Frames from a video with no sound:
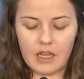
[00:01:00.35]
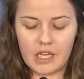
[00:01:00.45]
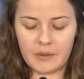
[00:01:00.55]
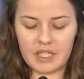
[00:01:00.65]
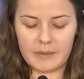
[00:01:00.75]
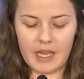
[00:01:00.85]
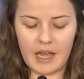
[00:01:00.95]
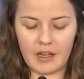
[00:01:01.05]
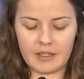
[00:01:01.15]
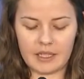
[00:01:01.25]
He was to be
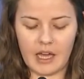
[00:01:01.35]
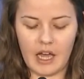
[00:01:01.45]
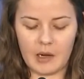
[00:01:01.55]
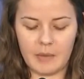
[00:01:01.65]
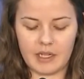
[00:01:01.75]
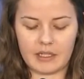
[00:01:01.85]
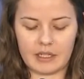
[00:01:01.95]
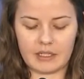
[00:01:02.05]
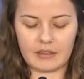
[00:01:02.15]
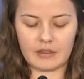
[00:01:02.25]
held in the
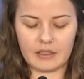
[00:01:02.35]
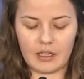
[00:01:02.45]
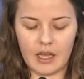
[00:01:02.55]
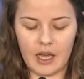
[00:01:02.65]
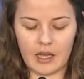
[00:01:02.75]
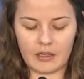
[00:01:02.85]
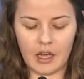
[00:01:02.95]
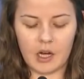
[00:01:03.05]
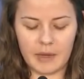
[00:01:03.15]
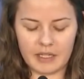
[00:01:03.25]
Harmandali,
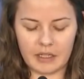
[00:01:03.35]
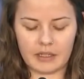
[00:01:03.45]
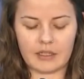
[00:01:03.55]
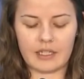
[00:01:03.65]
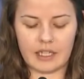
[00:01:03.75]
uh,